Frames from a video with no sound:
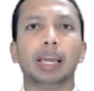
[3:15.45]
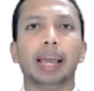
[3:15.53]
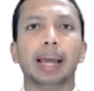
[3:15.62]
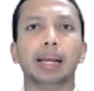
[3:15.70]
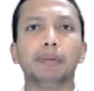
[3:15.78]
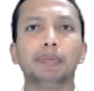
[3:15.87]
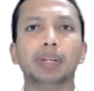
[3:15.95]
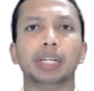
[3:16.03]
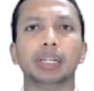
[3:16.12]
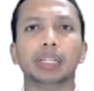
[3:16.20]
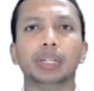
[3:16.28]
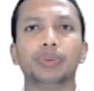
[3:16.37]

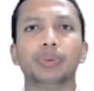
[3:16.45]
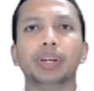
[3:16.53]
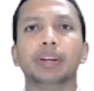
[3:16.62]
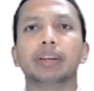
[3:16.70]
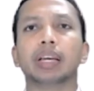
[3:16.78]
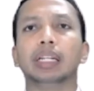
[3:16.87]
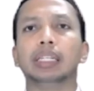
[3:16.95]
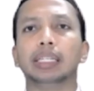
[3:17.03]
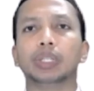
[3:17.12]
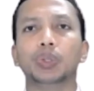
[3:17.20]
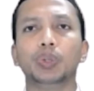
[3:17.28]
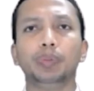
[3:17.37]
adapted into a real
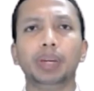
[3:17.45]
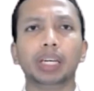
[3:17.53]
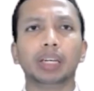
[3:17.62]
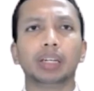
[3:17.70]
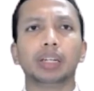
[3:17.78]
economic,